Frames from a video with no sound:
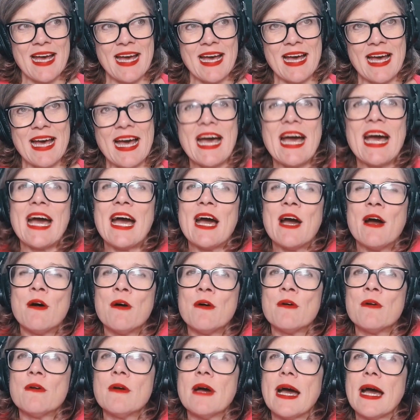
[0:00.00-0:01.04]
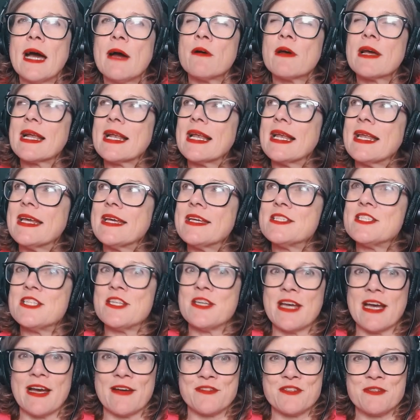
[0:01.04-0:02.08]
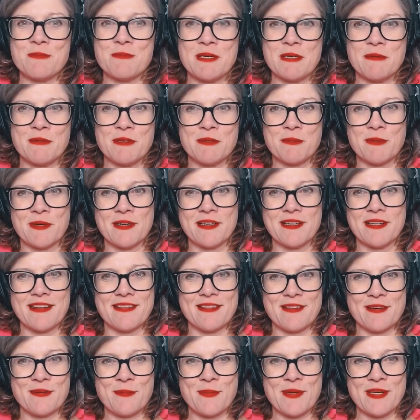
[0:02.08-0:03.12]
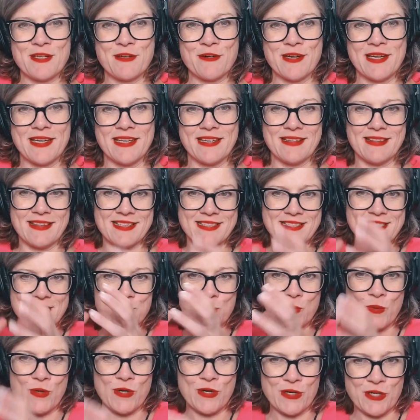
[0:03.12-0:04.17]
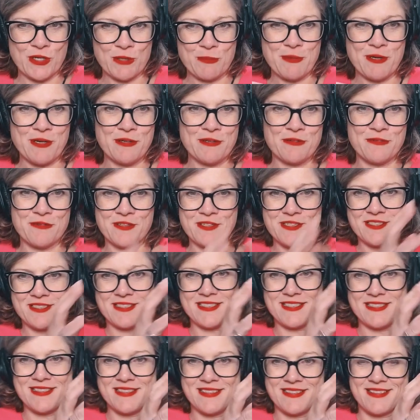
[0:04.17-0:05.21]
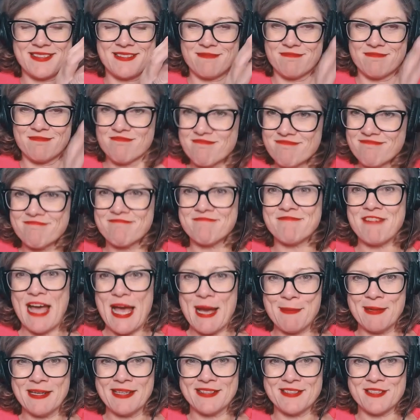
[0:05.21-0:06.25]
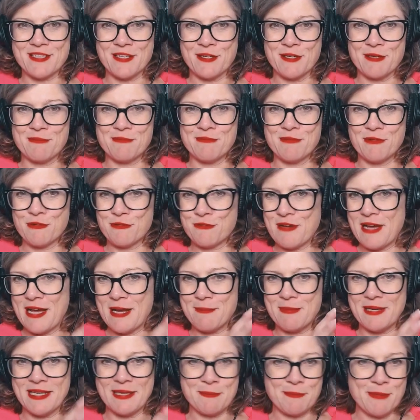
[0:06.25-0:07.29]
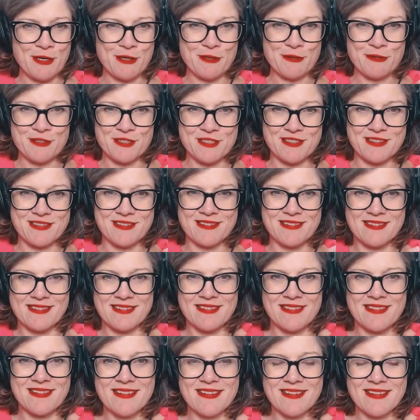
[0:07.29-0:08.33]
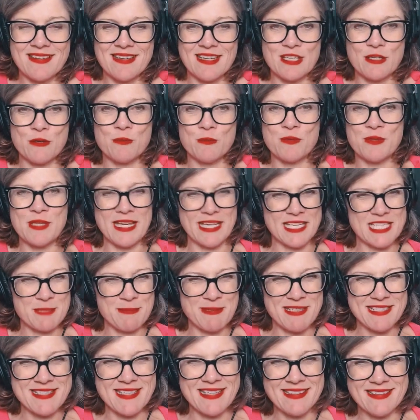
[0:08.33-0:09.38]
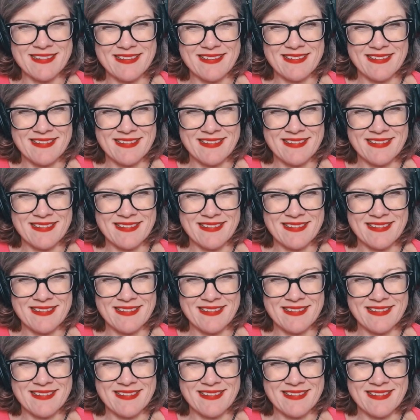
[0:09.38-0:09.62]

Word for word: how how clear do you have to be with one another when you're in this is work mode versus family time or family mode? Are you explicit?